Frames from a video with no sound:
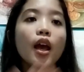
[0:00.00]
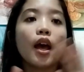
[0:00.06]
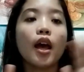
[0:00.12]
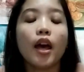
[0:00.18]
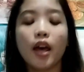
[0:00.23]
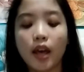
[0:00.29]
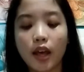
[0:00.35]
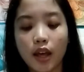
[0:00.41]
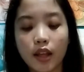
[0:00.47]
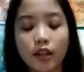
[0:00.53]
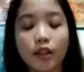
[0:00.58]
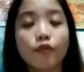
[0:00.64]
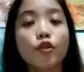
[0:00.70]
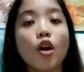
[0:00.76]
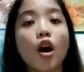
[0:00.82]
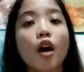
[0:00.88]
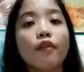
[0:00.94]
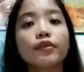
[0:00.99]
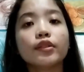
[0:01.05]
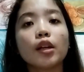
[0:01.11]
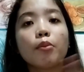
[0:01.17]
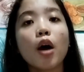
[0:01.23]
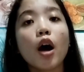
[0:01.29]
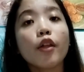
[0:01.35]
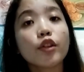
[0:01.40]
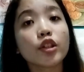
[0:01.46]
And if you have some
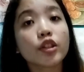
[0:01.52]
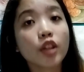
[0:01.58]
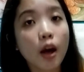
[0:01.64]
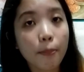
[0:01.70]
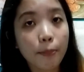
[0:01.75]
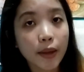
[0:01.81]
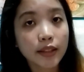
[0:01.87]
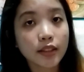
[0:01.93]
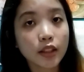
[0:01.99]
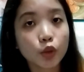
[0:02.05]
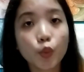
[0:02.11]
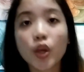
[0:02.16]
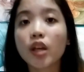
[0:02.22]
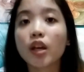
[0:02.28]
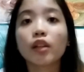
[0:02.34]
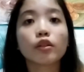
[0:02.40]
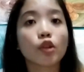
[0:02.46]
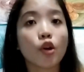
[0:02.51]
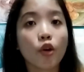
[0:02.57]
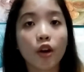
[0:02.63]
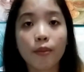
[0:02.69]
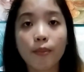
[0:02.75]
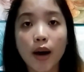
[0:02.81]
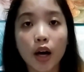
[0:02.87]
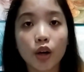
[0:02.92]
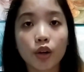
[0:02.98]
other topics that we can talk
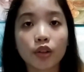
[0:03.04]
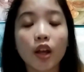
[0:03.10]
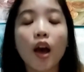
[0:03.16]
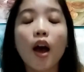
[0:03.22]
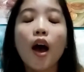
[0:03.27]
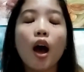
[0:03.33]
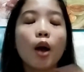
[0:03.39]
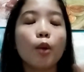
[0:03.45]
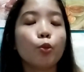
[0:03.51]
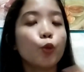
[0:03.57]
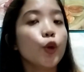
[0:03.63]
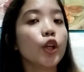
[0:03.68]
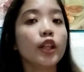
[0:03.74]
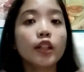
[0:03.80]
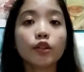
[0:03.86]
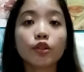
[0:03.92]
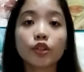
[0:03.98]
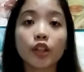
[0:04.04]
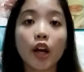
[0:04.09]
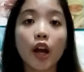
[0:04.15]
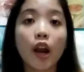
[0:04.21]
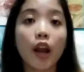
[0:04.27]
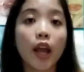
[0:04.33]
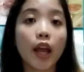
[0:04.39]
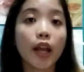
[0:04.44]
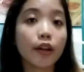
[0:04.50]
about, I'm willing to
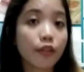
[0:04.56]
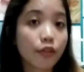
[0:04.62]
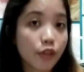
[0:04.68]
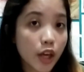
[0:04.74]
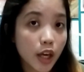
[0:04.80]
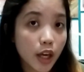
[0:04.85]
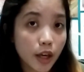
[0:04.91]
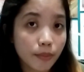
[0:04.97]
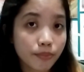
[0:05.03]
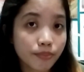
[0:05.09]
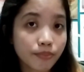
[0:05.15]
share anything.